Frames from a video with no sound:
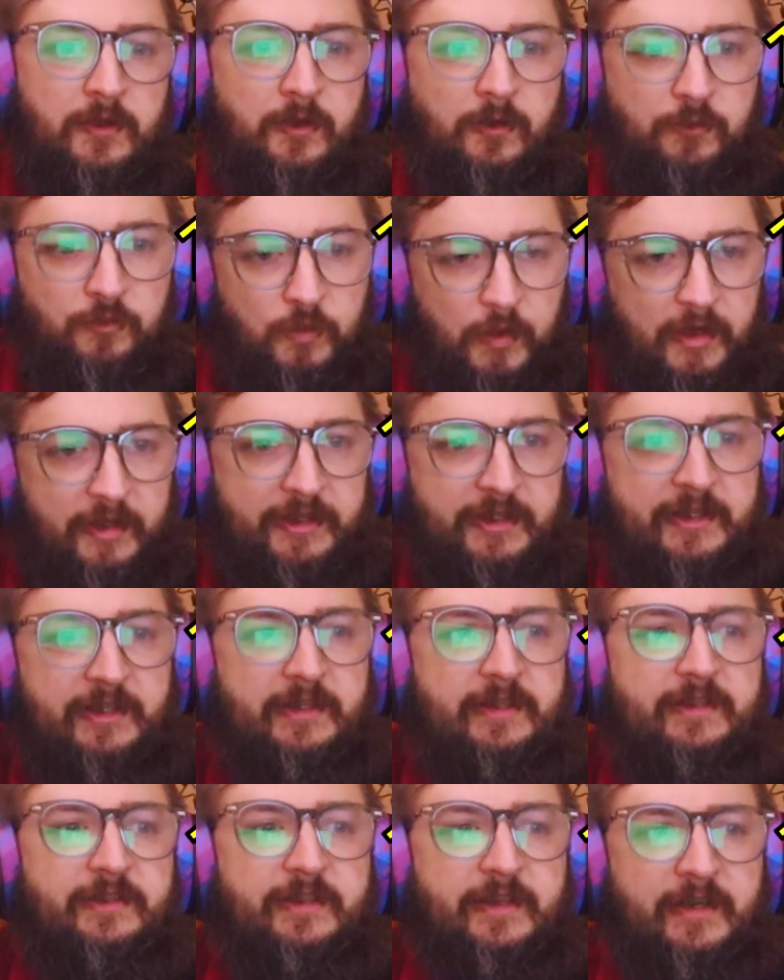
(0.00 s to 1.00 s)
1 E
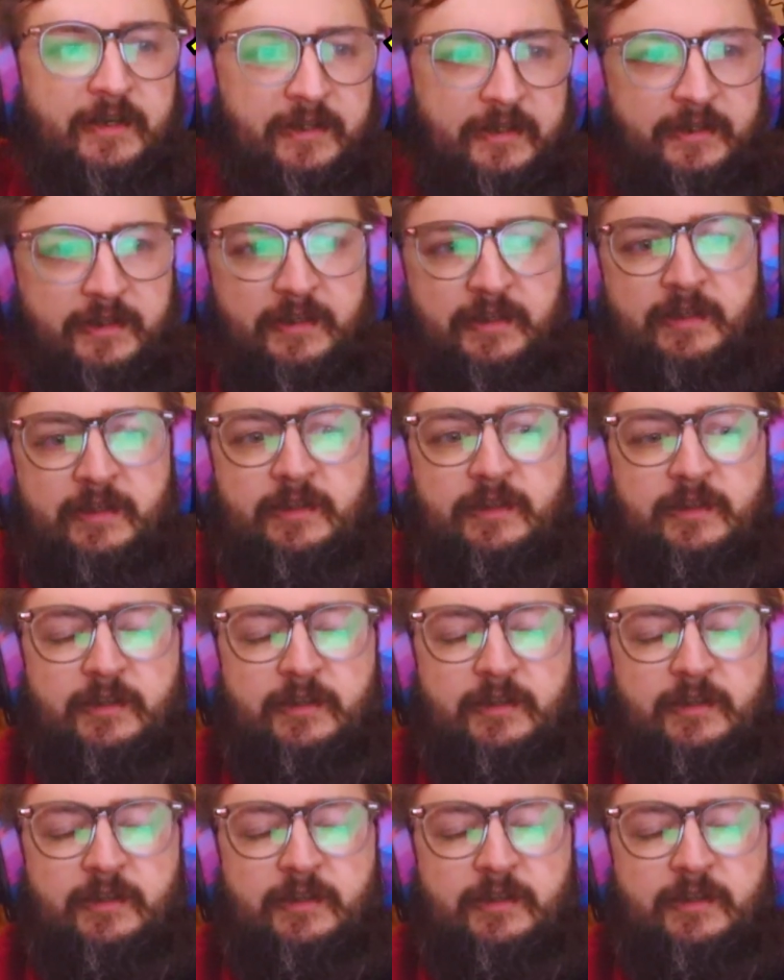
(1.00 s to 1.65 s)
and E,